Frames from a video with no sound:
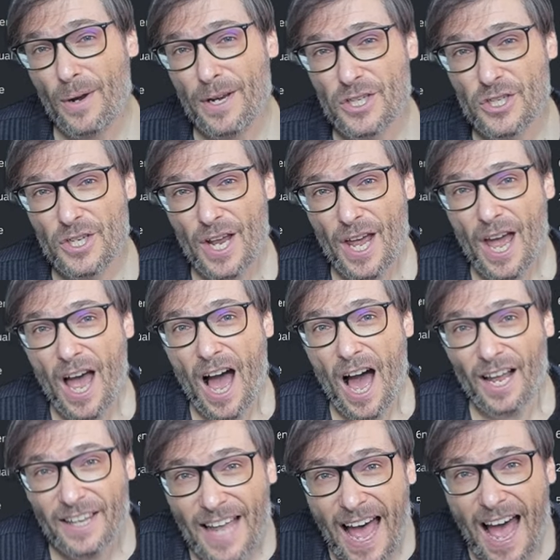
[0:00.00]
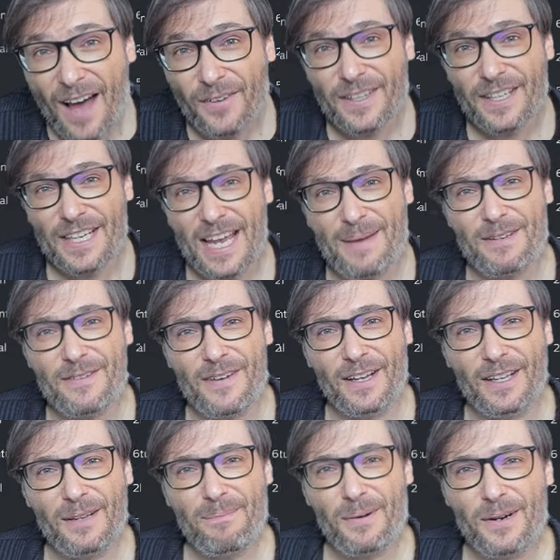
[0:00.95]
which allowed the game
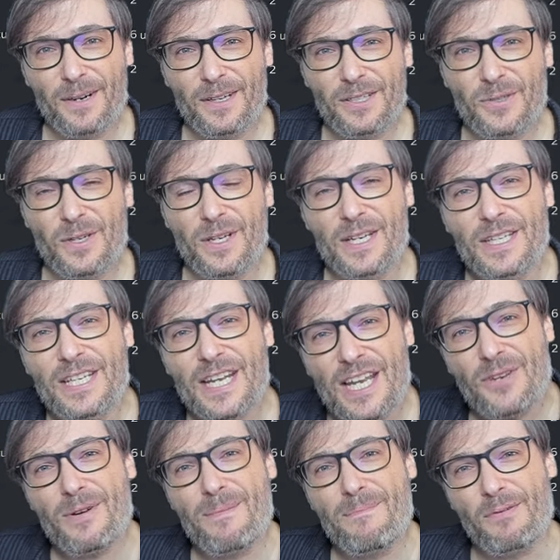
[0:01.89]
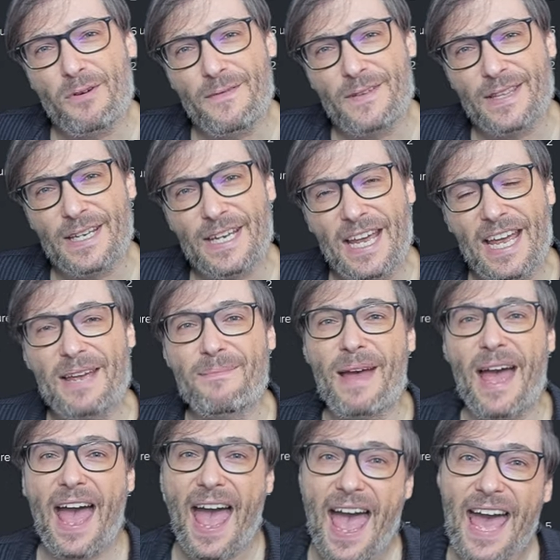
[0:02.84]
developer to continue improving the
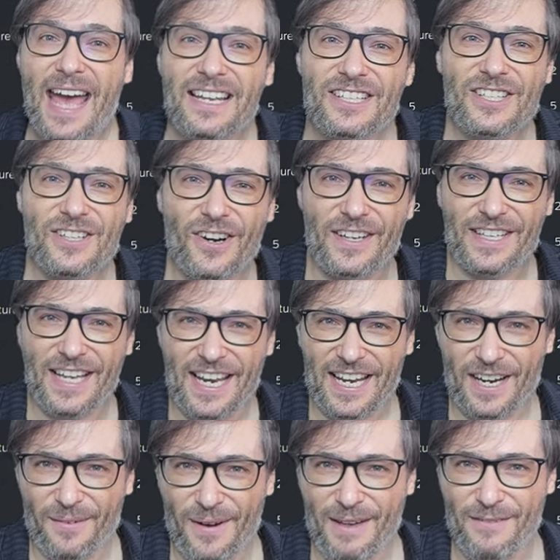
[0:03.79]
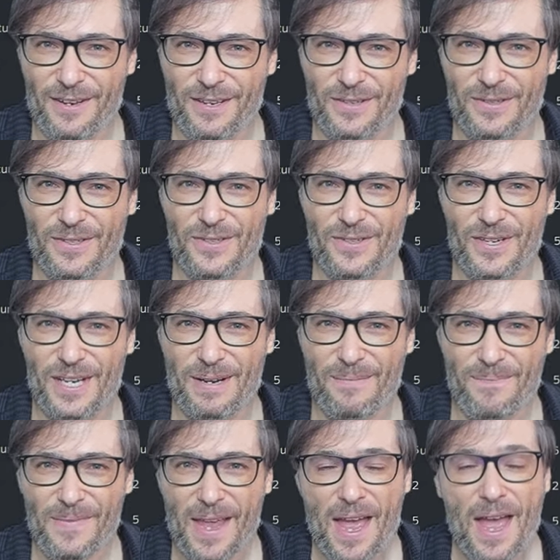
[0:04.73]
game and start getting a revenue
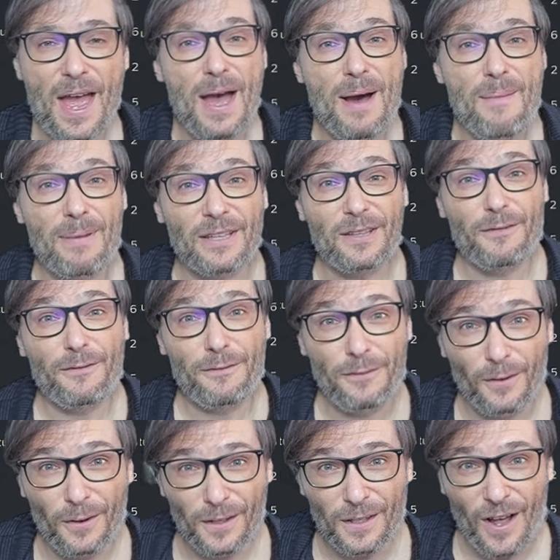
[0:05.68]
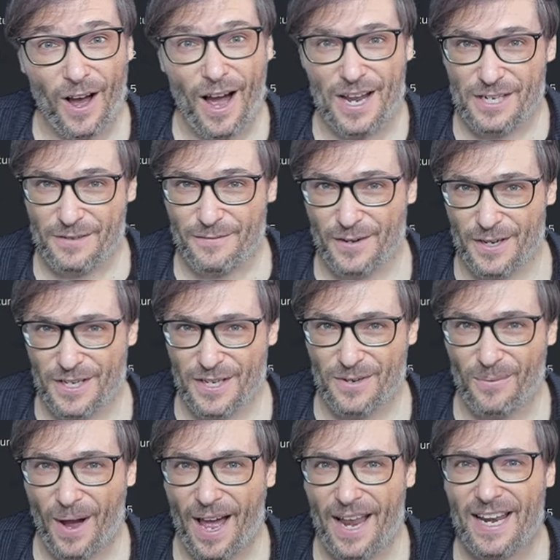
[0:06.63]
stream. But the full launch,
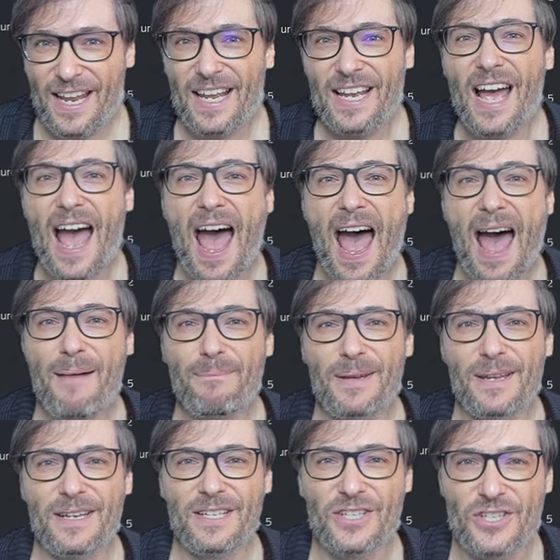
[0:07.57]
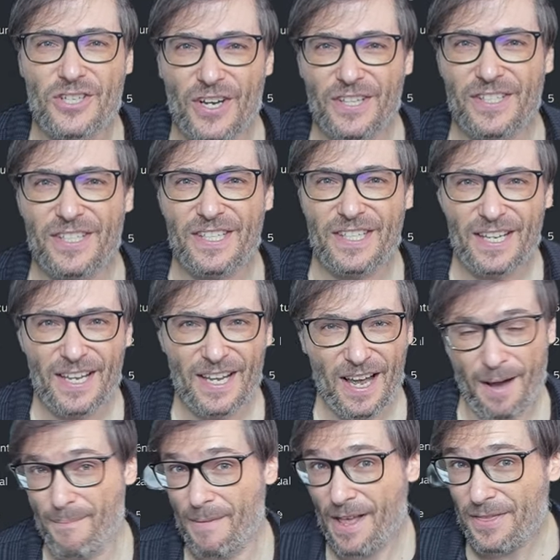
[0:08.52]
version 1, happened just
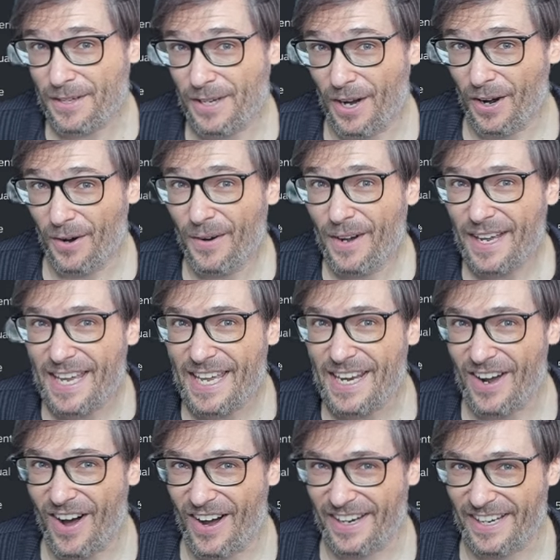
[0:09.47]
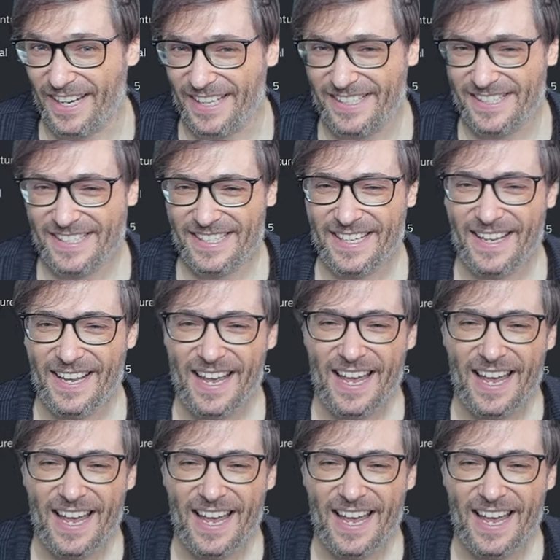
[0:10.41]
a month ago in August.